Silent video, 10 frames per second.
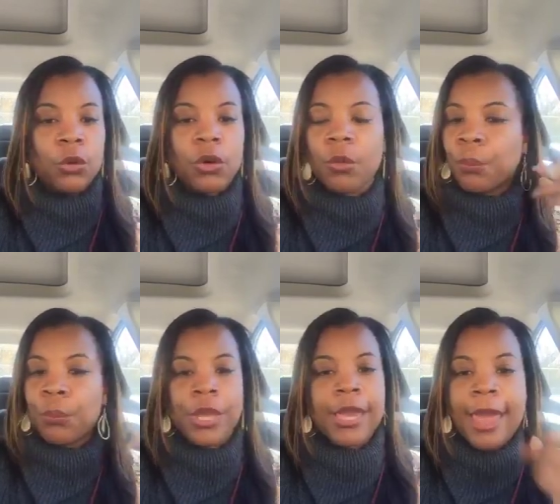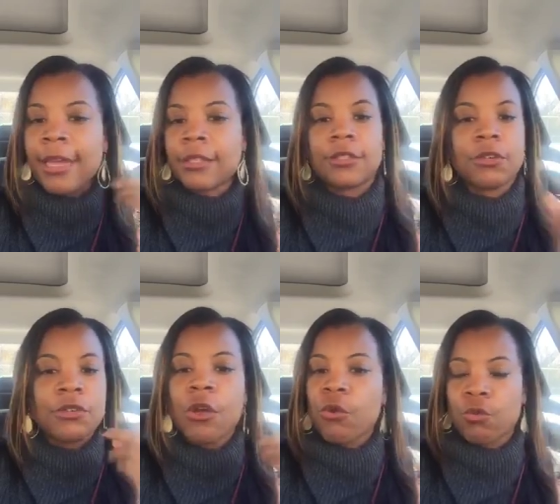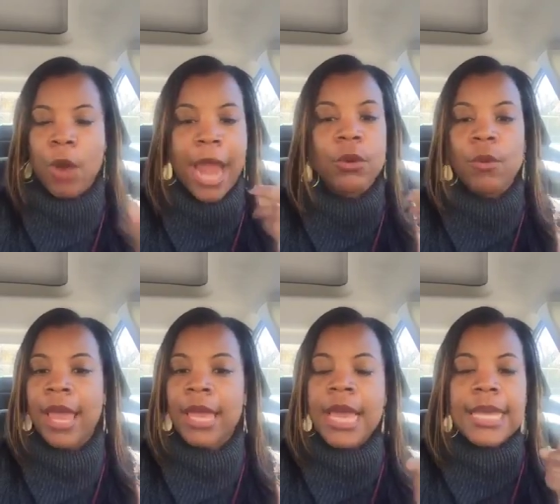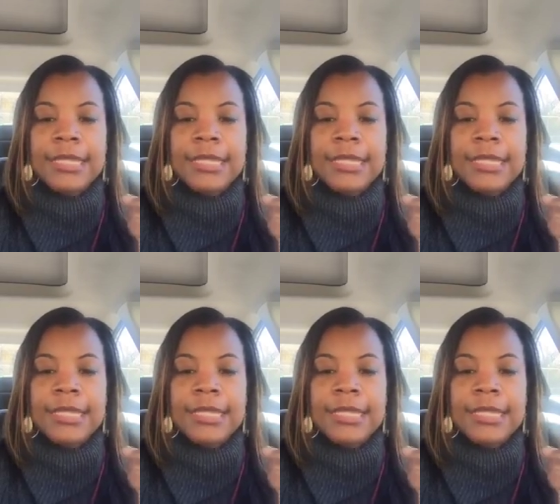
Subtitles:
will bring answers right away.